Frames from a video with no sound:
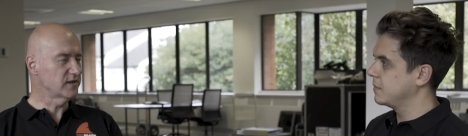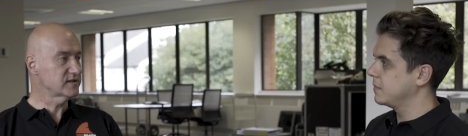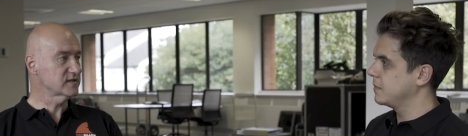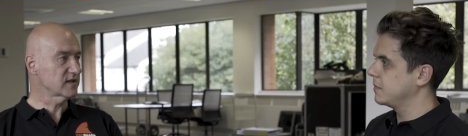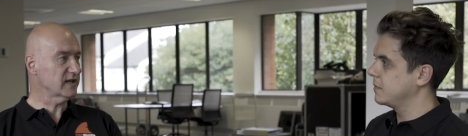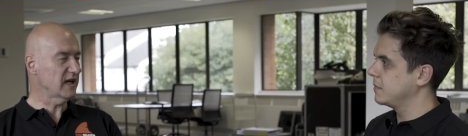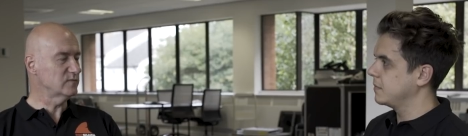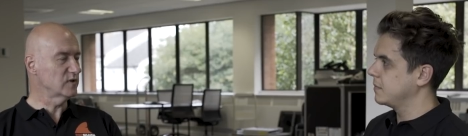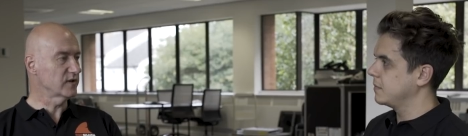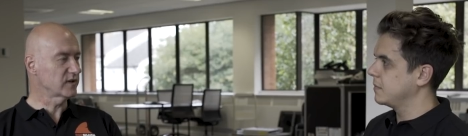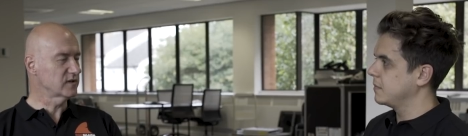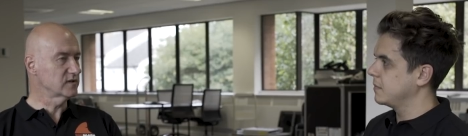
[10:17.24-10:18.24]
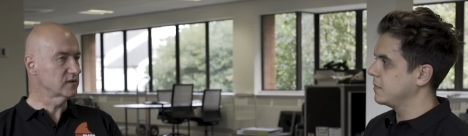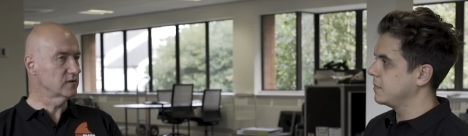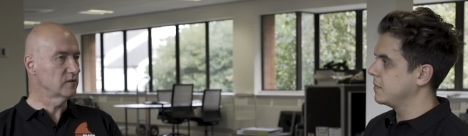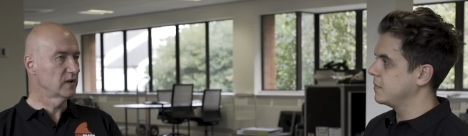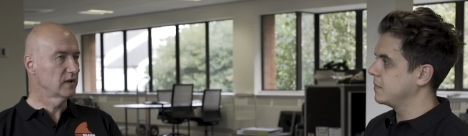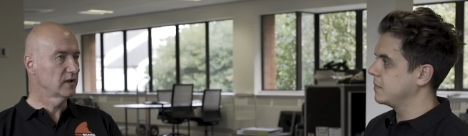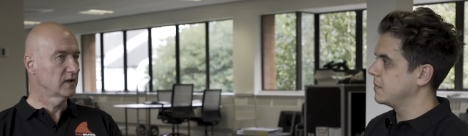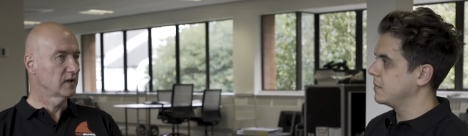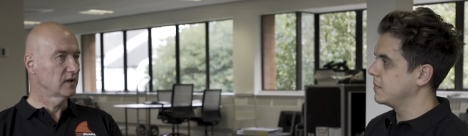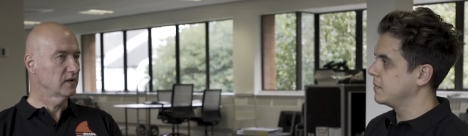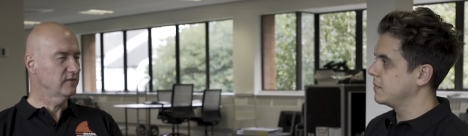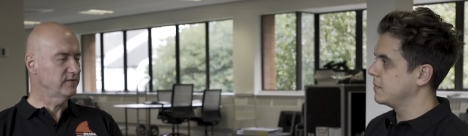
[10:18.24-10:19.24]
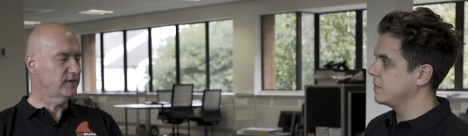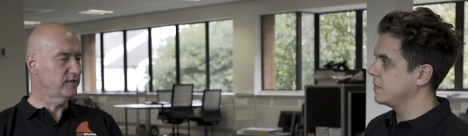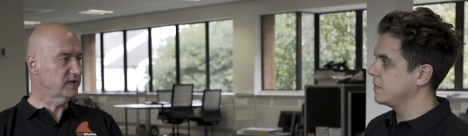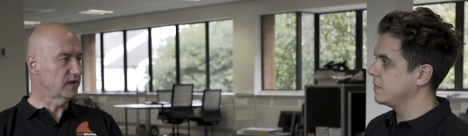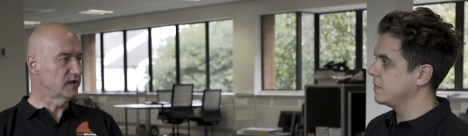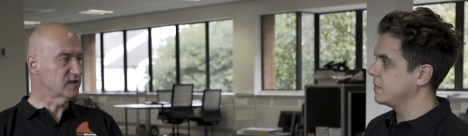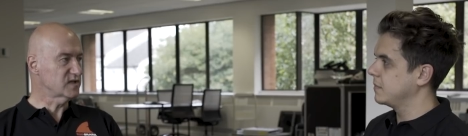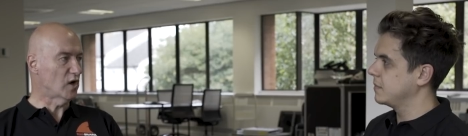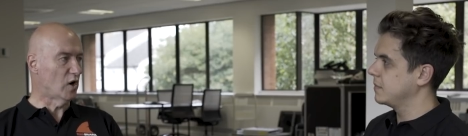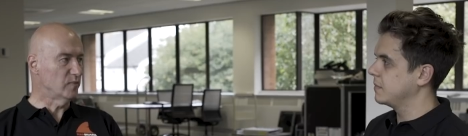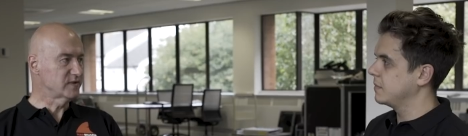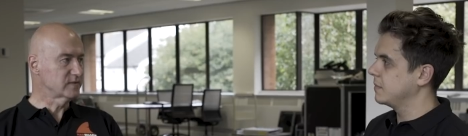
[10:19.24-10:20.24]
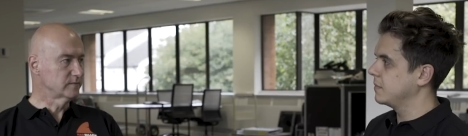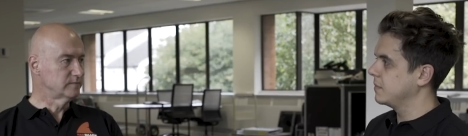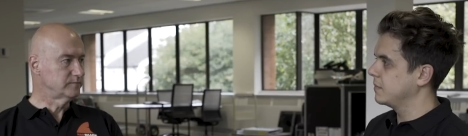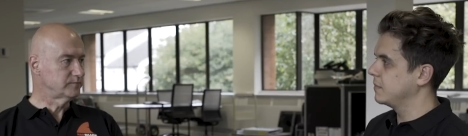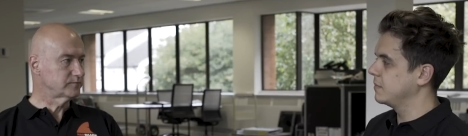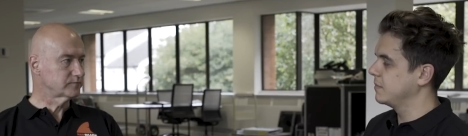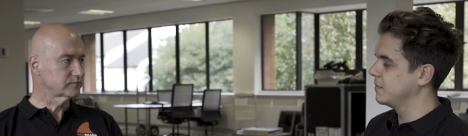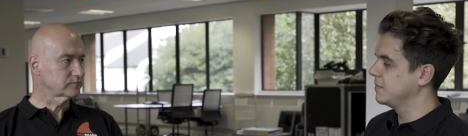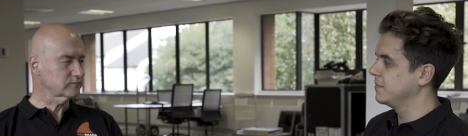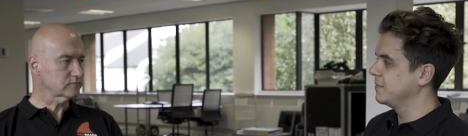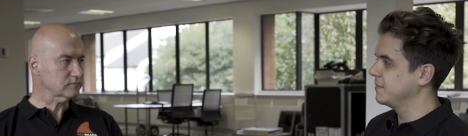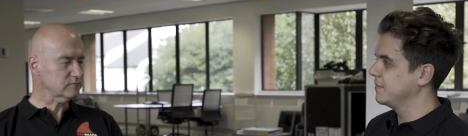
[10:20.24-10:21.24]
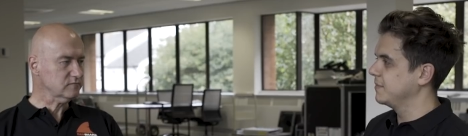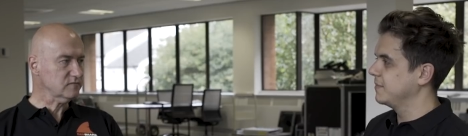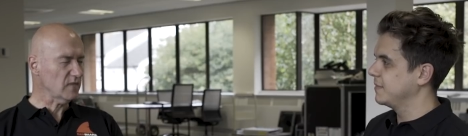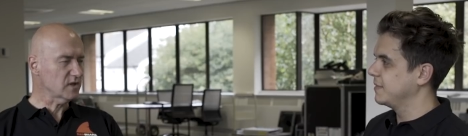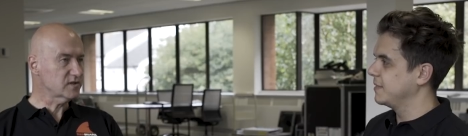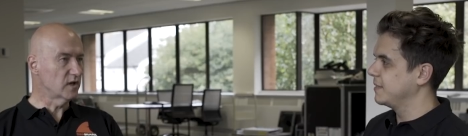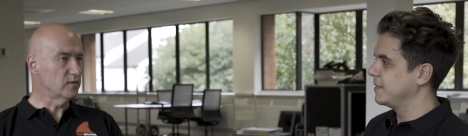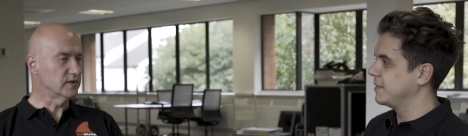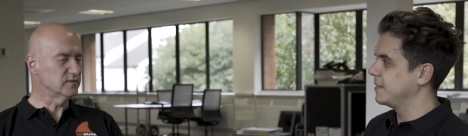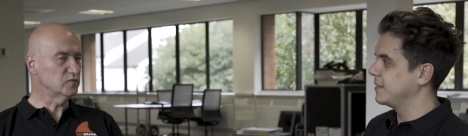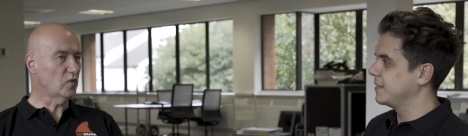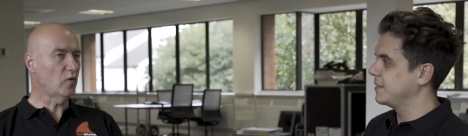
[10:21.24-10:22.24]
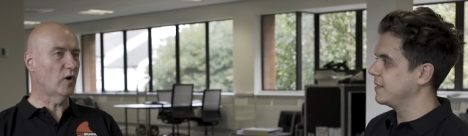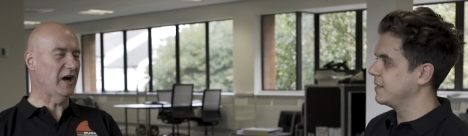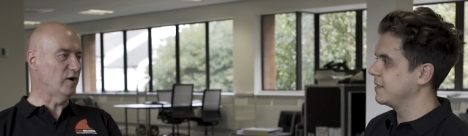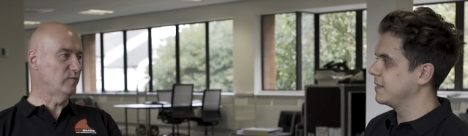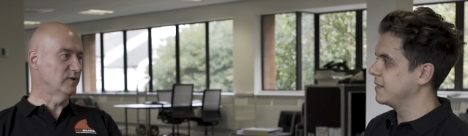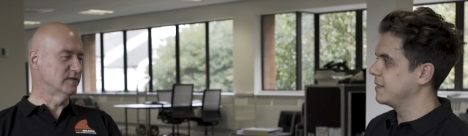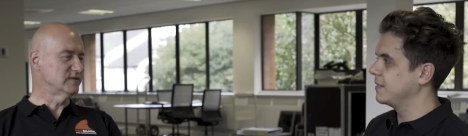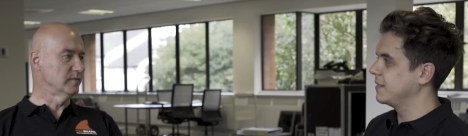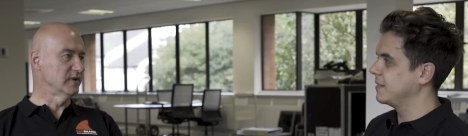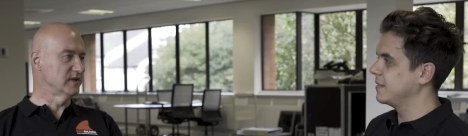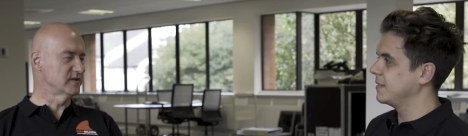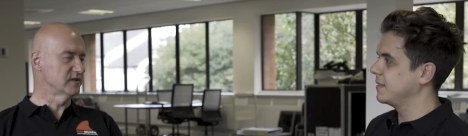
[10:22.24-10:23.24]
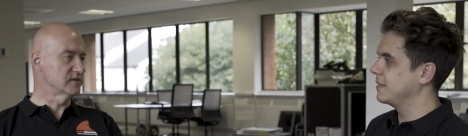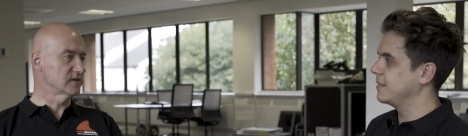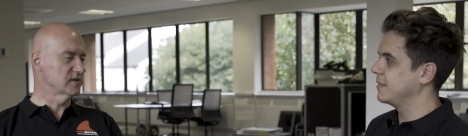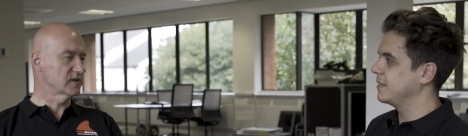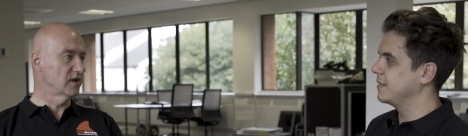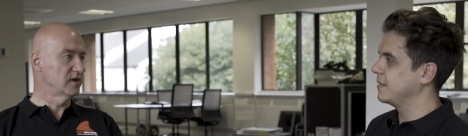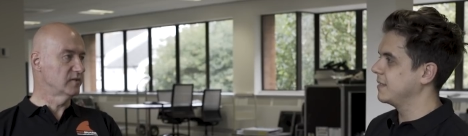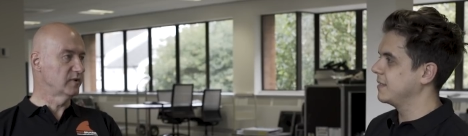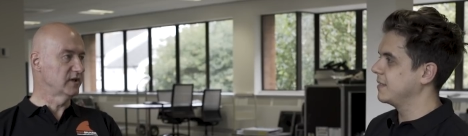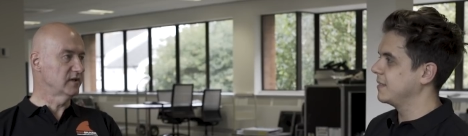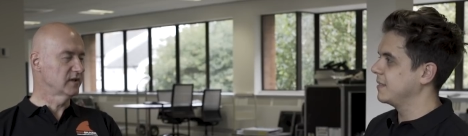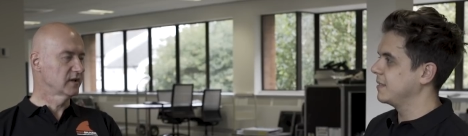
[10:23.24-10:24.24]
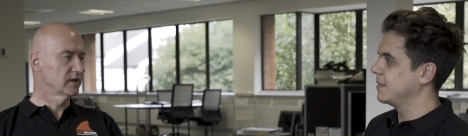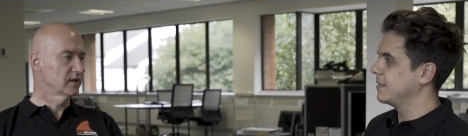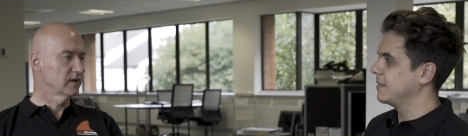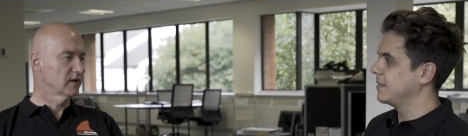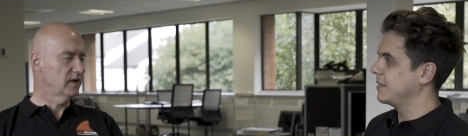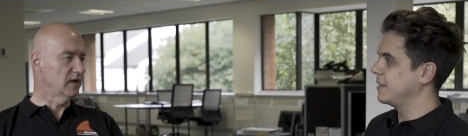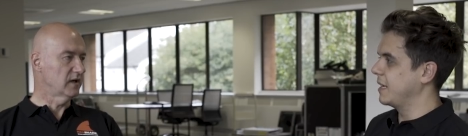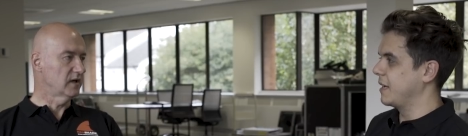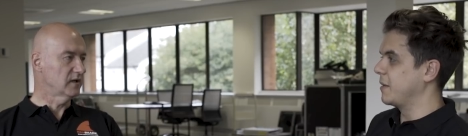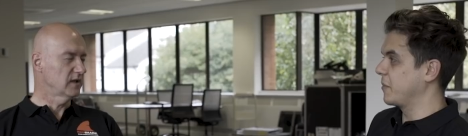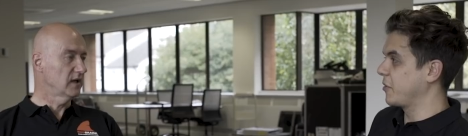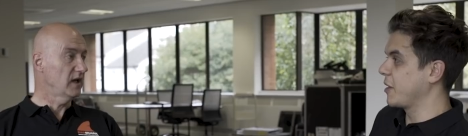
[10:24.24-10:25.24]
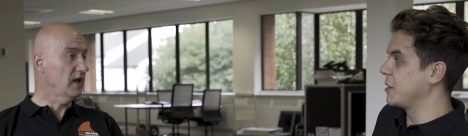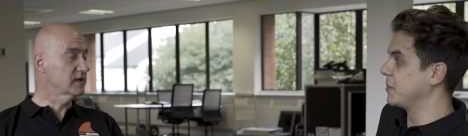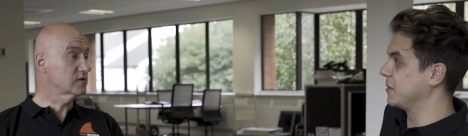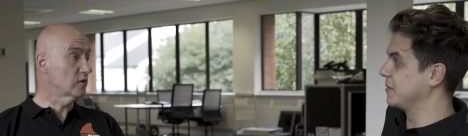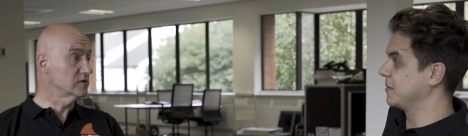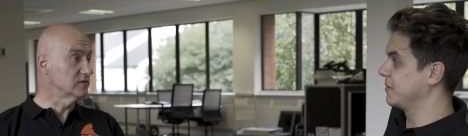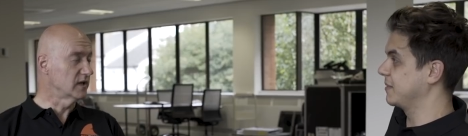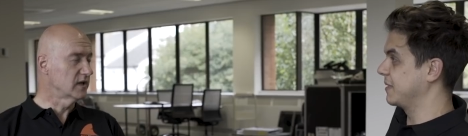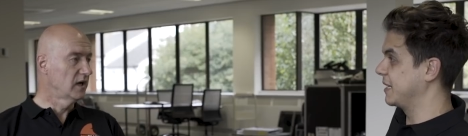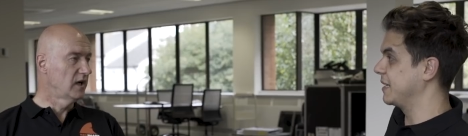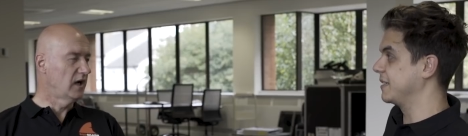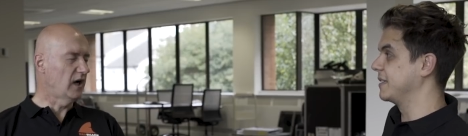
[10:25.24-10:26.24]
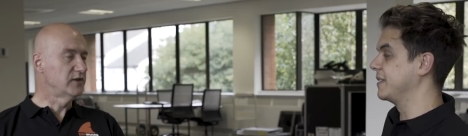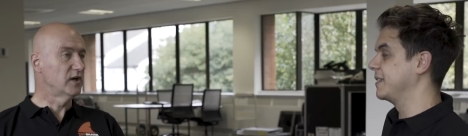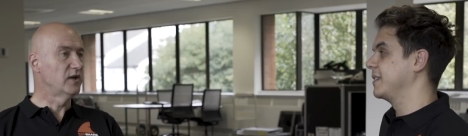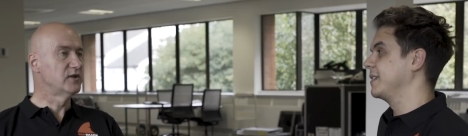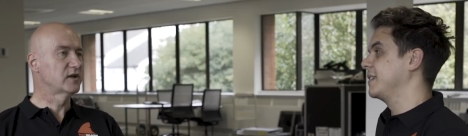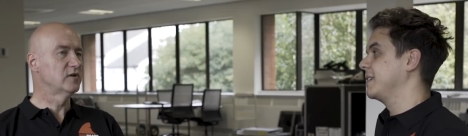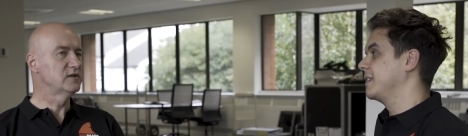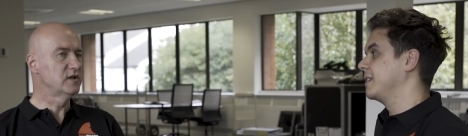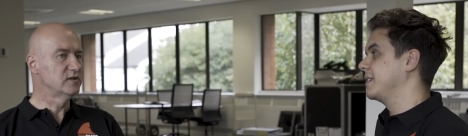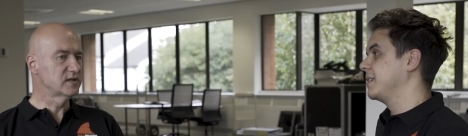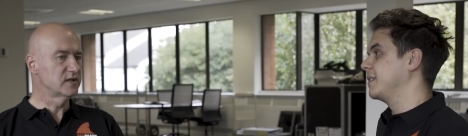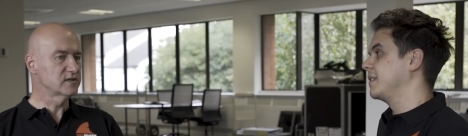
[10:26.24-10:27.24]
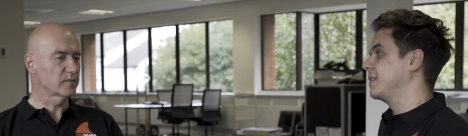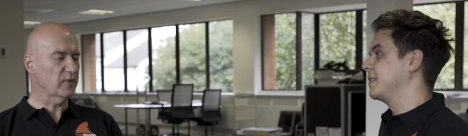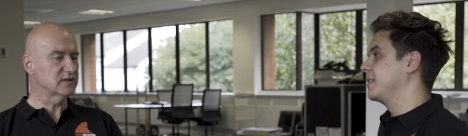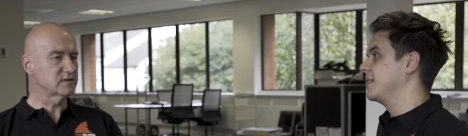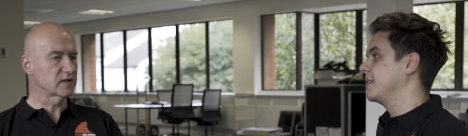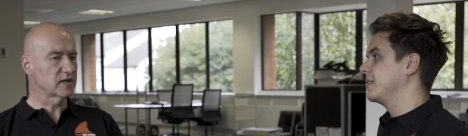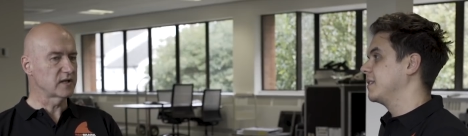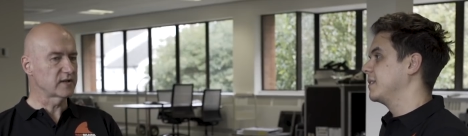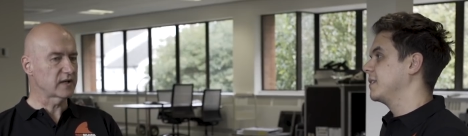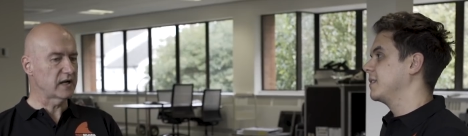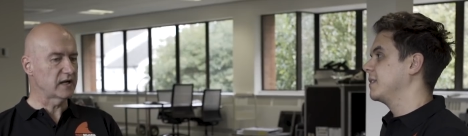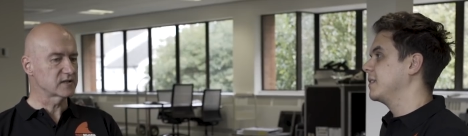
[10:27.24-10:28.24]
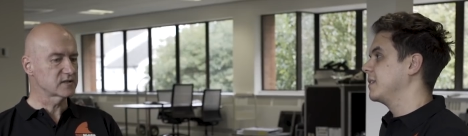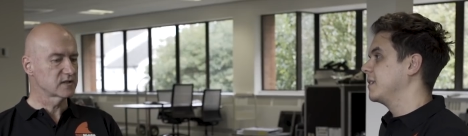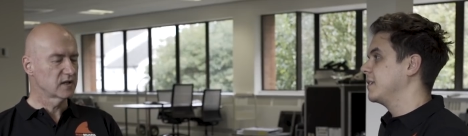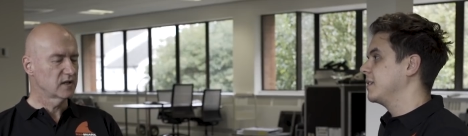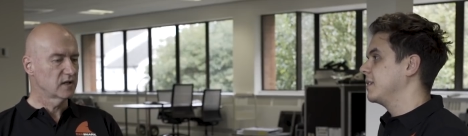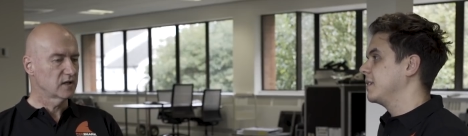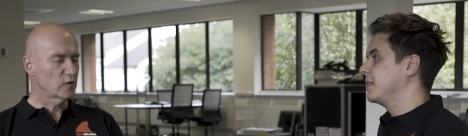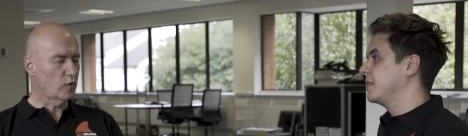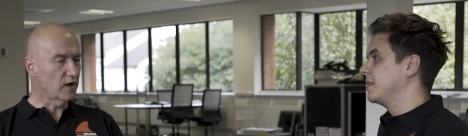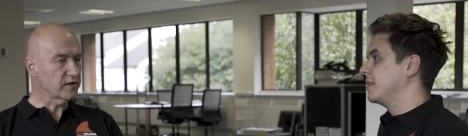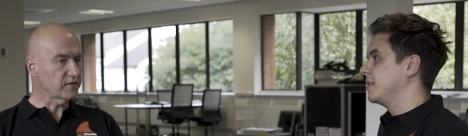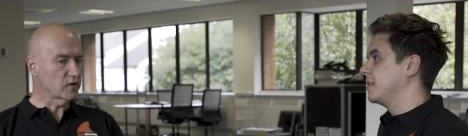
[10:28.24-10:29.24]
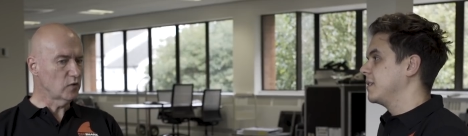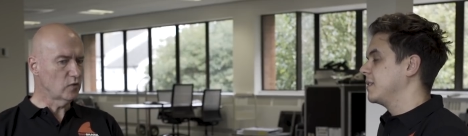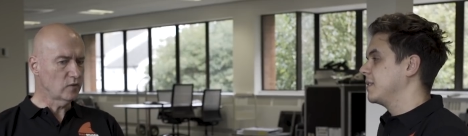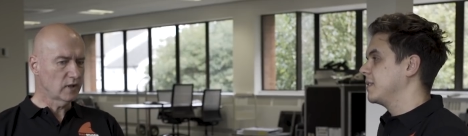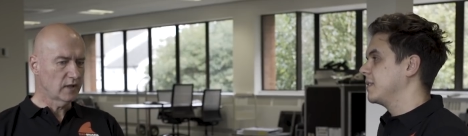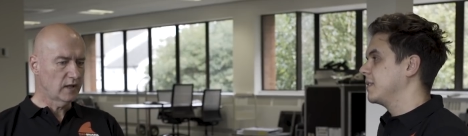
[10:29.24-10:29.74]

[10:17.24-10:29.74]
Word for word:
Speaker 1: This is a camera that can do 15 stops. So the raw output from this is going to be extraordinary. Yeah. And the good news is apparently that quite a few